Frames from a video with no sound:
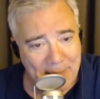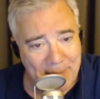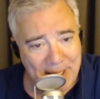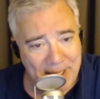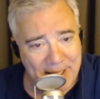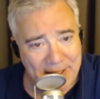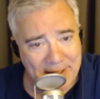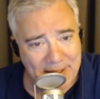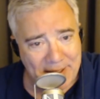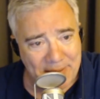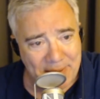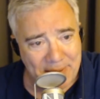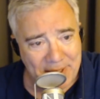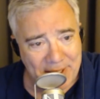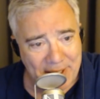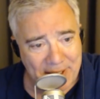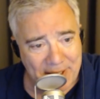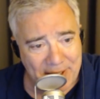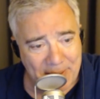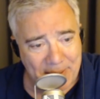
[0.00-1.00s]
Because
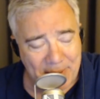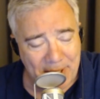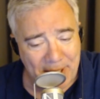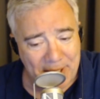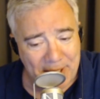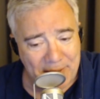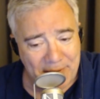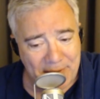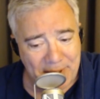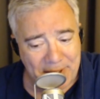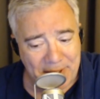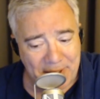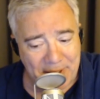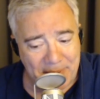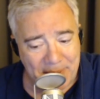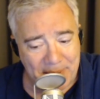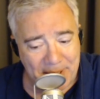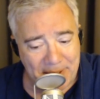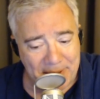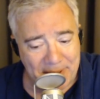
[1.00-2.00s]
wasn't there some controversy
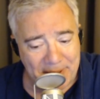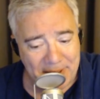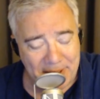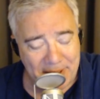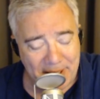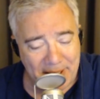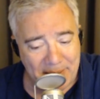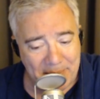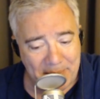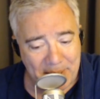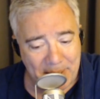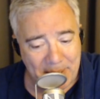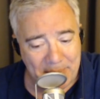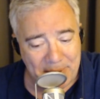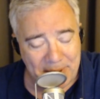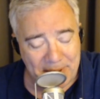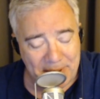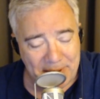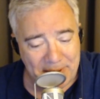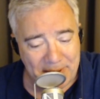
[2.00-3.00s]
about um,
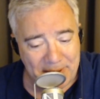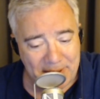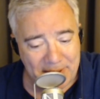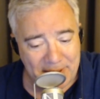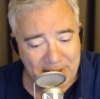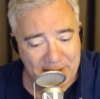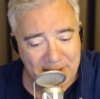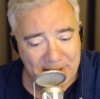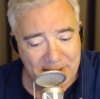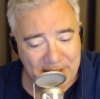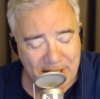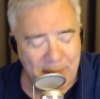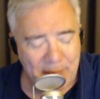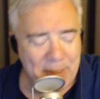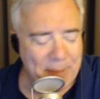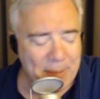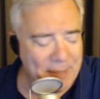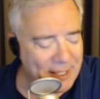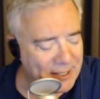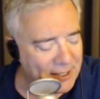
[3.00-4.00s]
people? Oh, yeah. Oh,
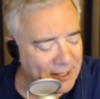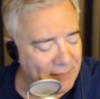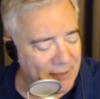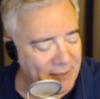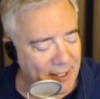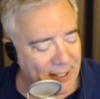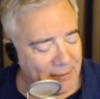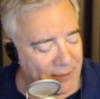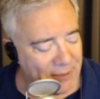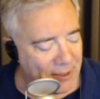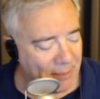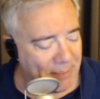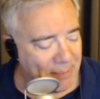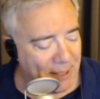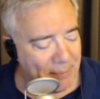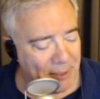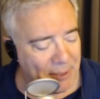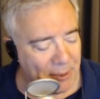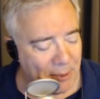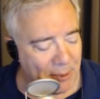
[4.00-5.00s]
maybe that's unrelated. It was the uh,
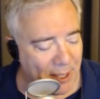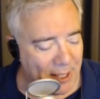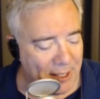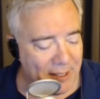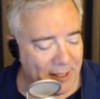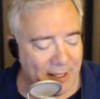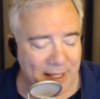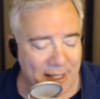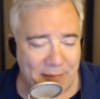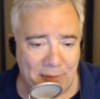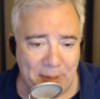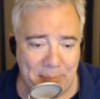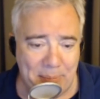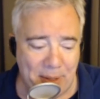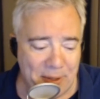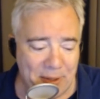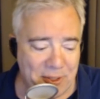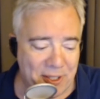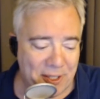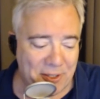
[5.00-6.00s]
people who were uh, like
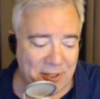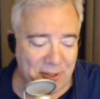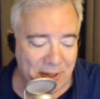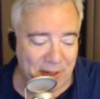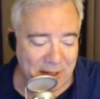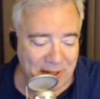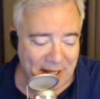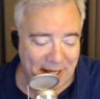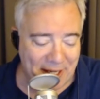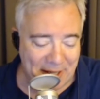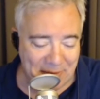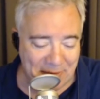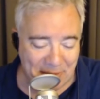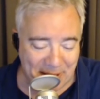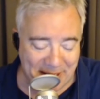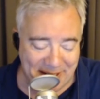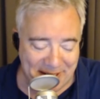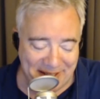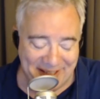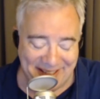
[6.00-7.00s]
reposting stories they hadn't
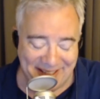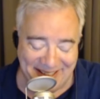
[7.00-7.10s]
read.